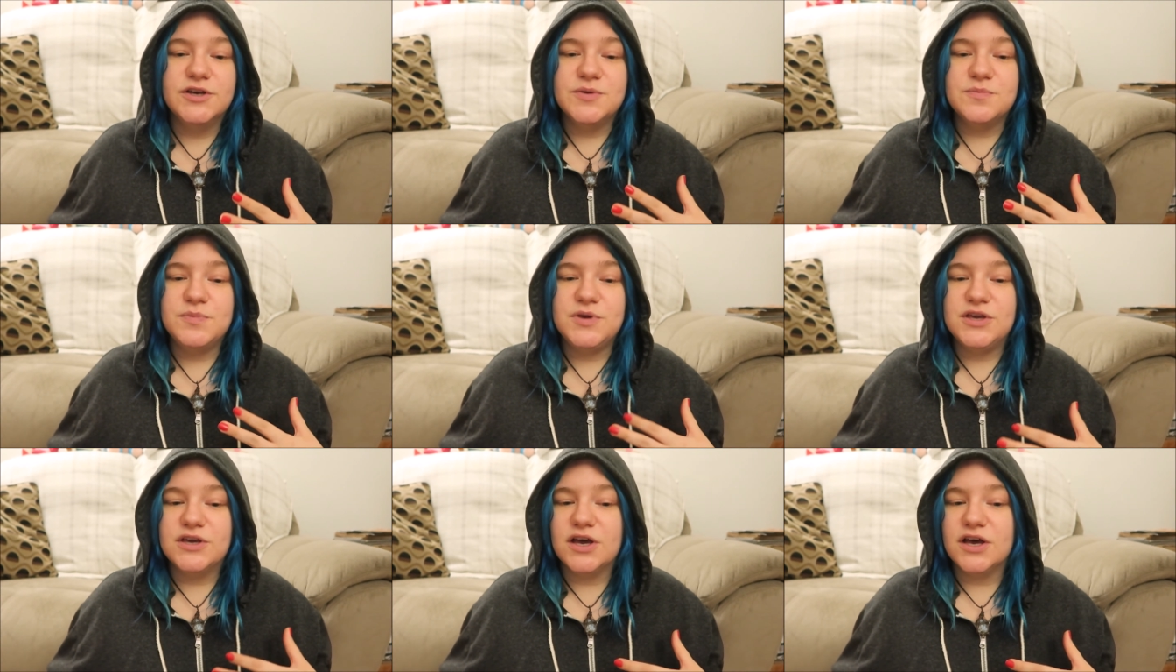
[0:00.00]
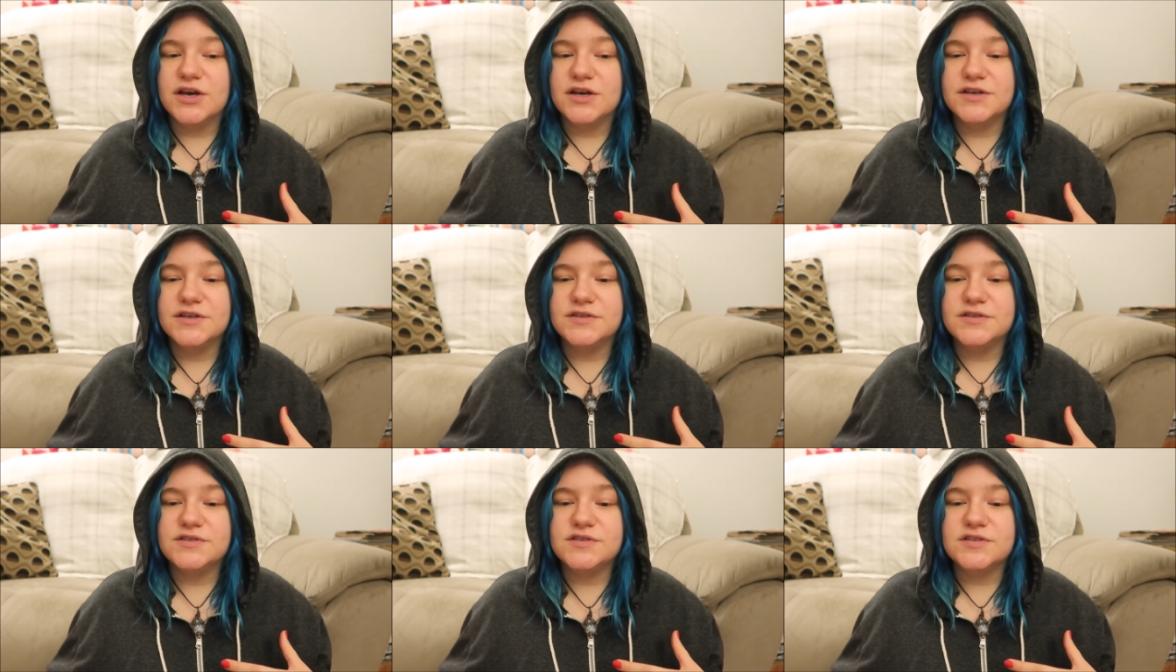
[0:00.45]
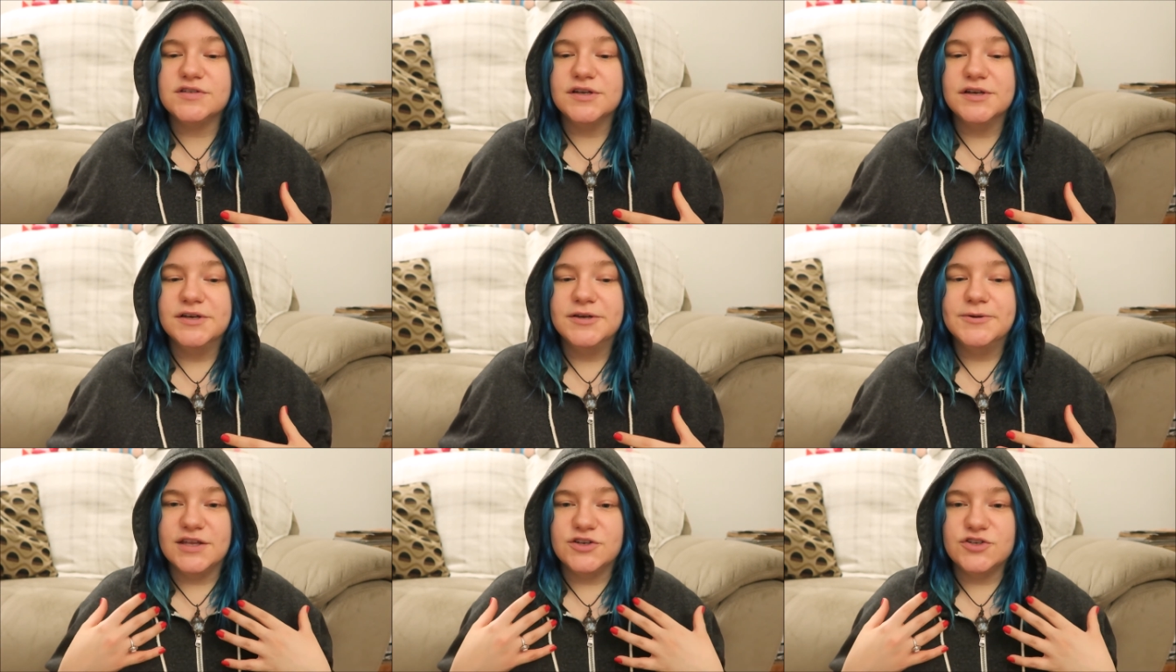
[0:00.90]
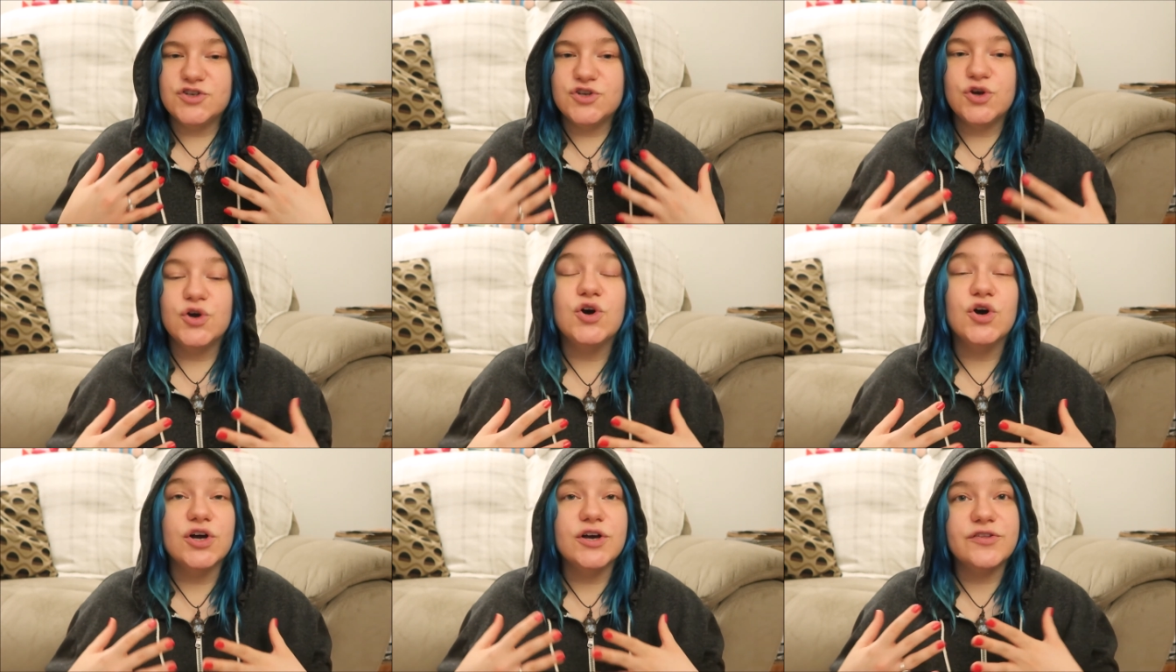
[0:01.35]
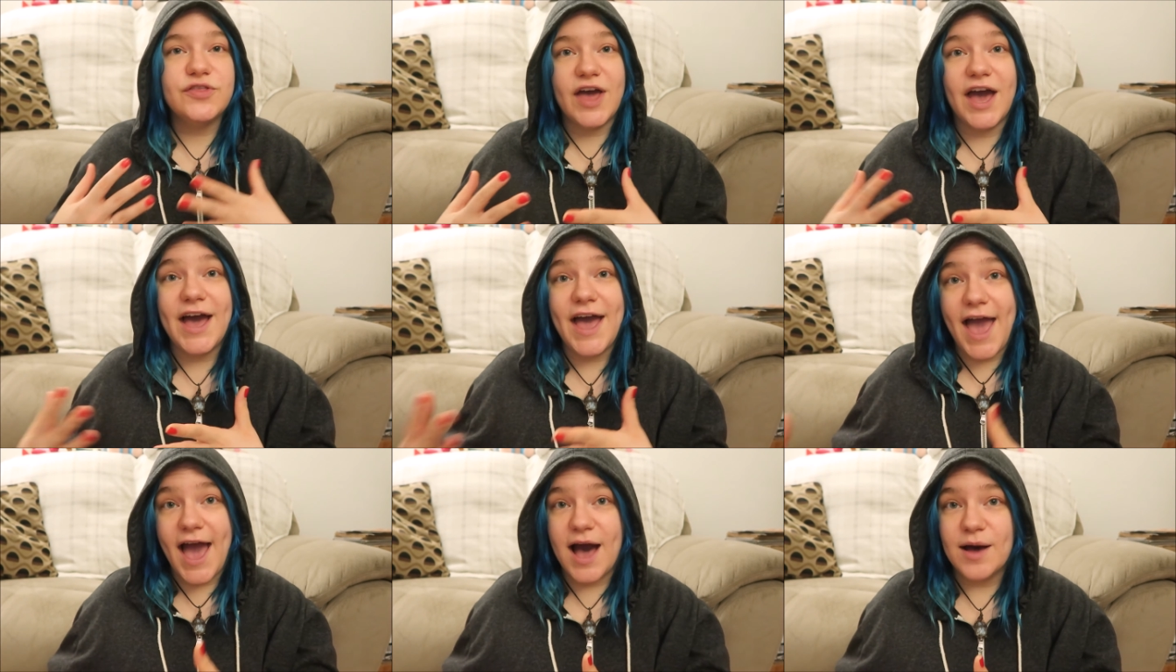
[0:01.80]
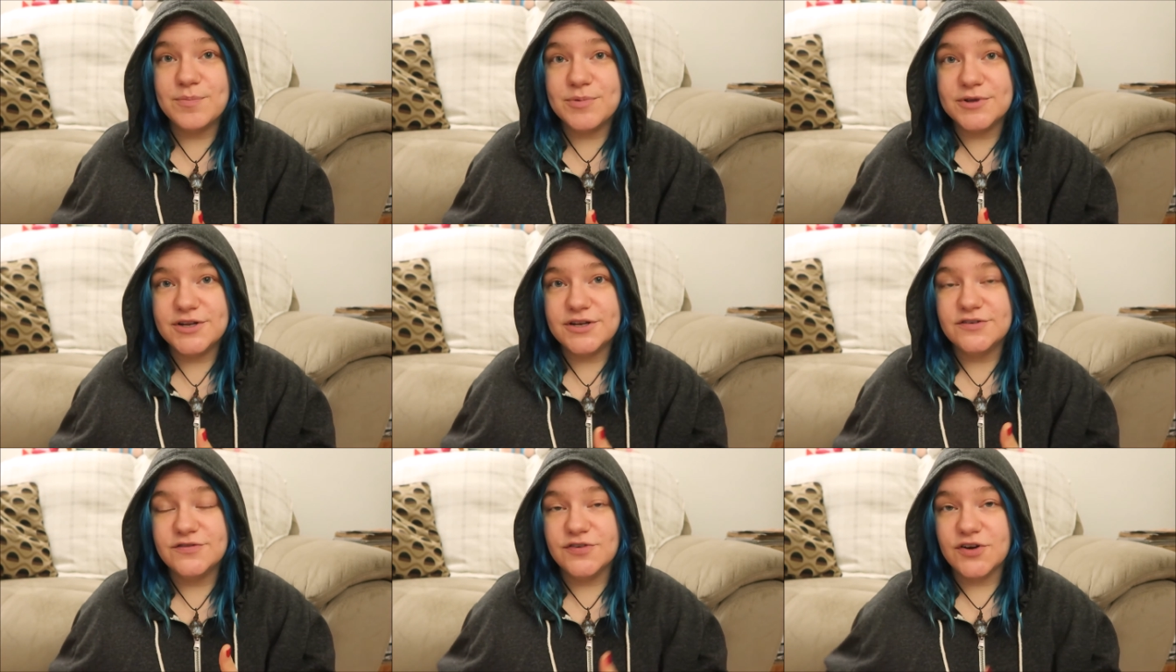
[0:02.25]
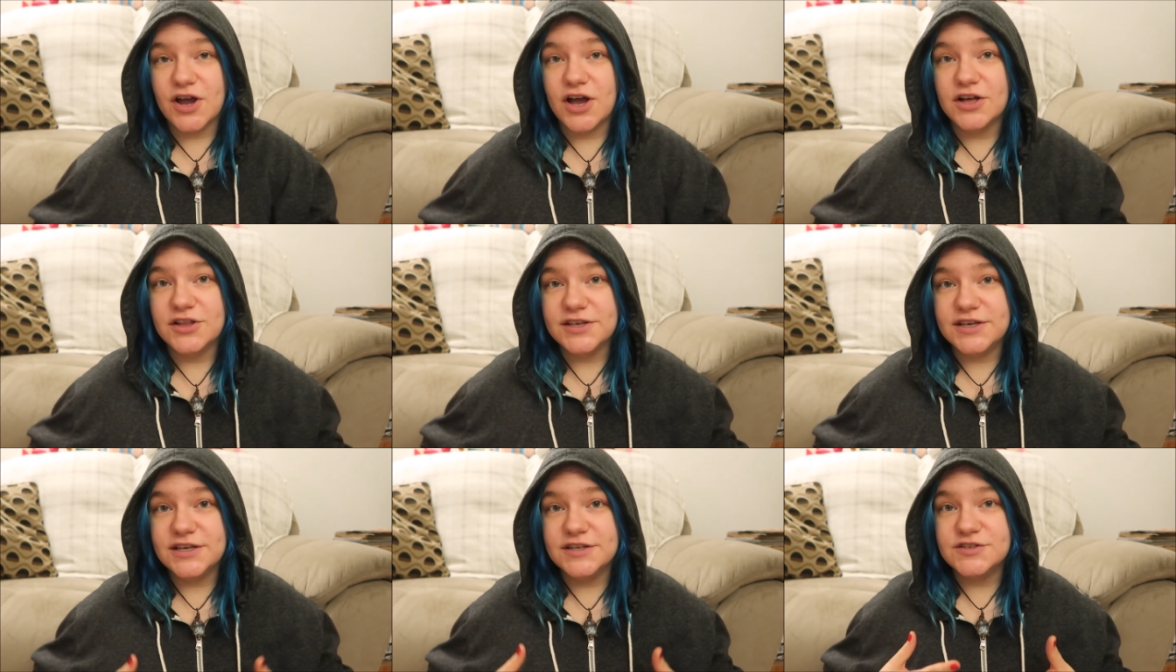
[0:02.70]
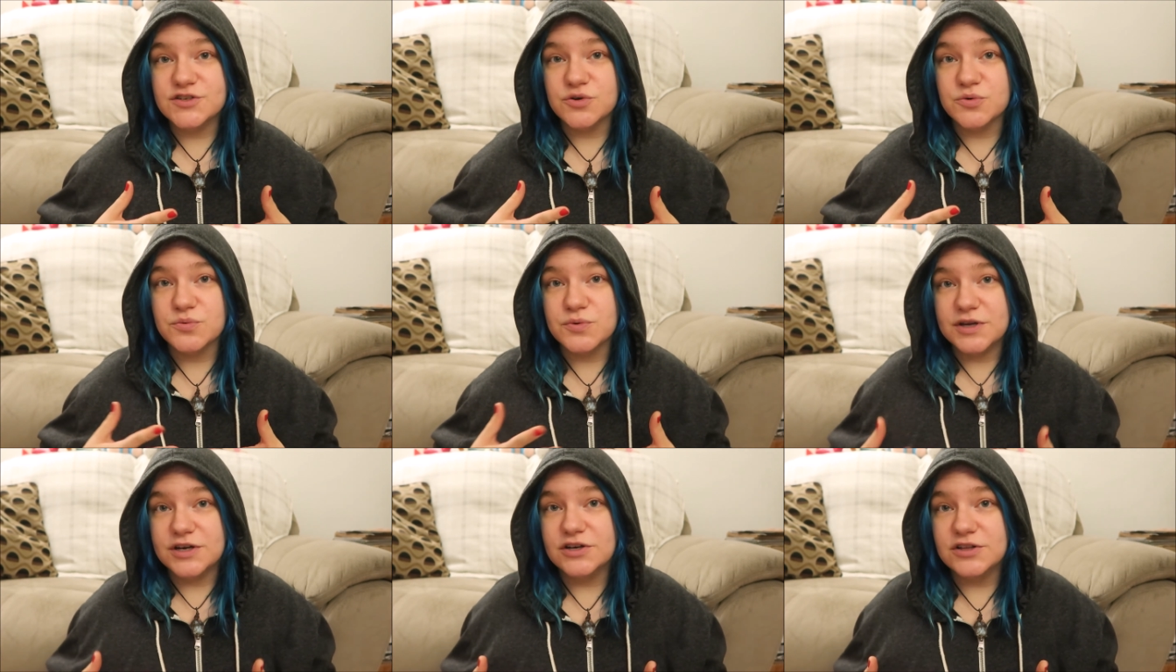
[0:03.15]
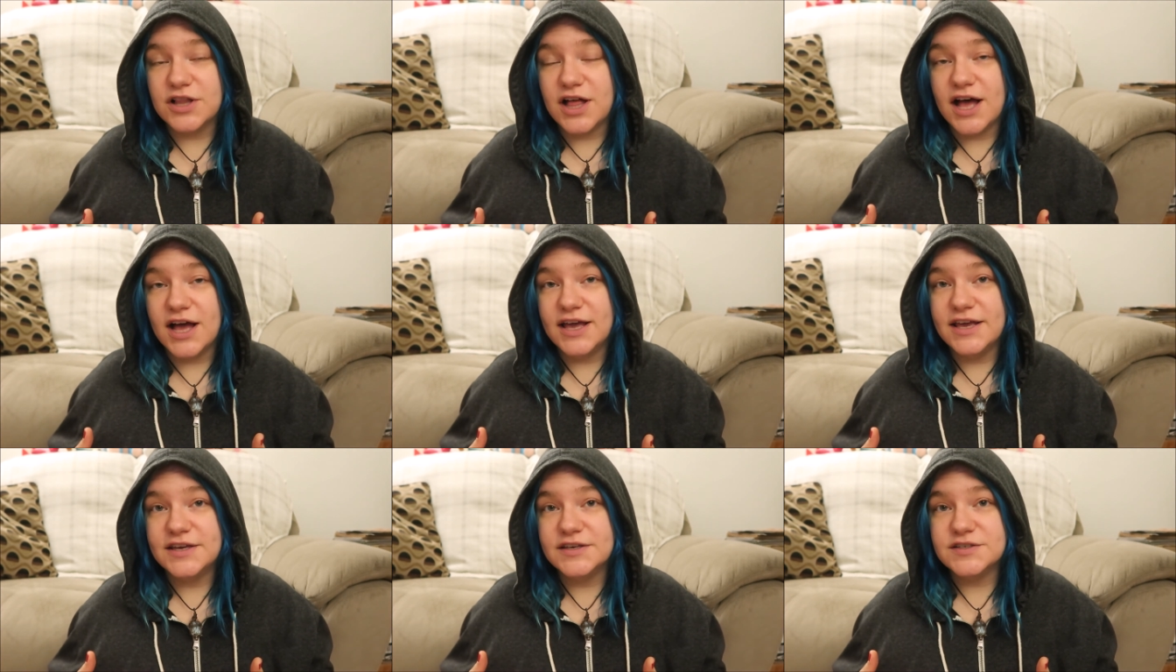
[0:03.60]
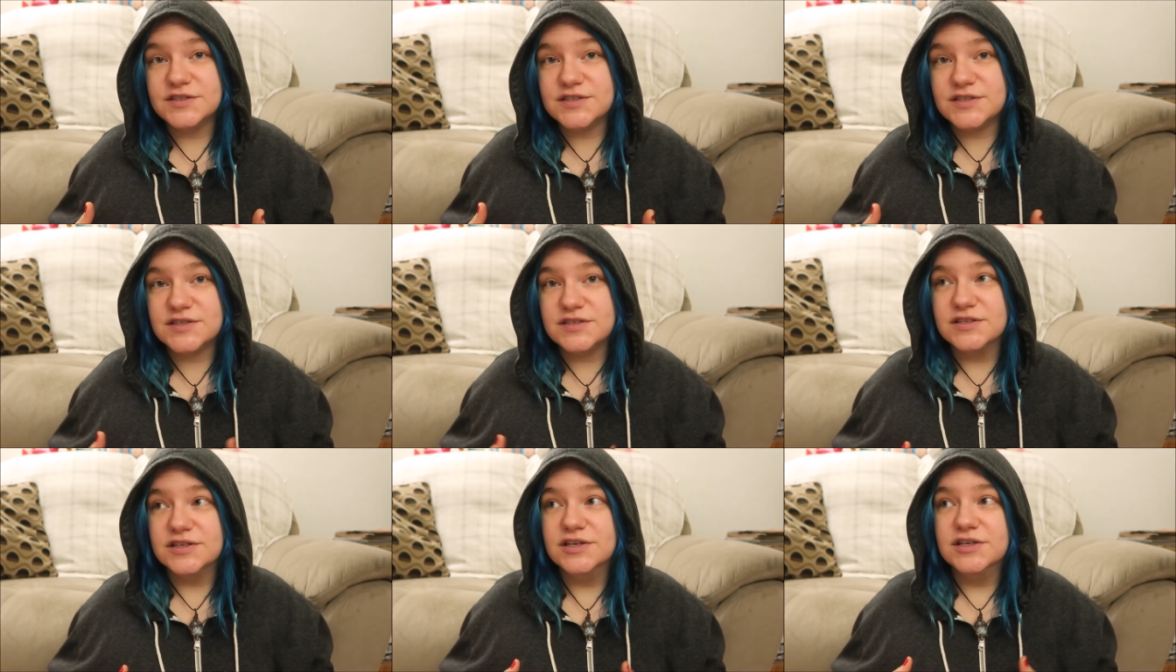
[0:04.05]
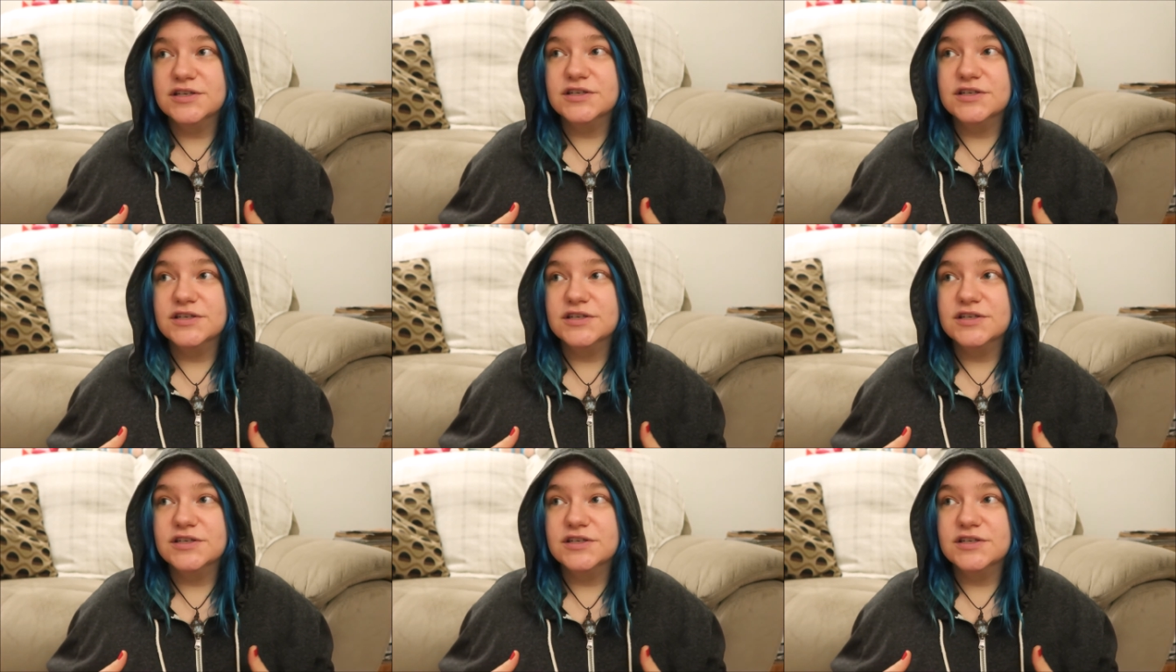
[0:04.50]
because it took that happening for Elliot to realize